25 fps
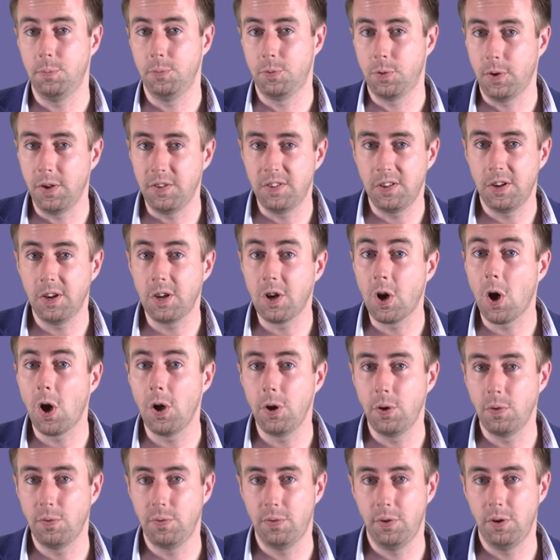So is it a
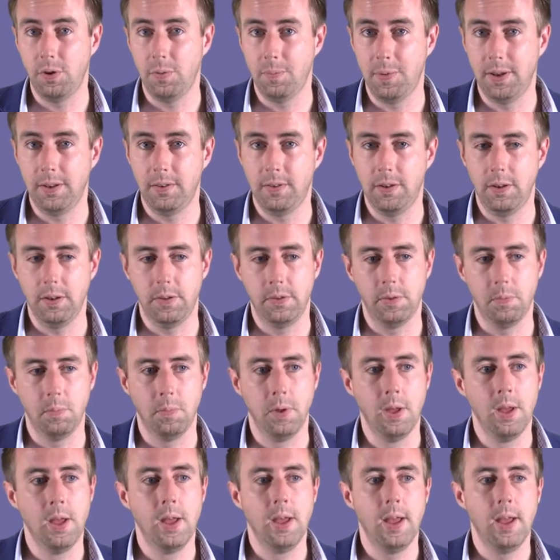kind of fundamentalism?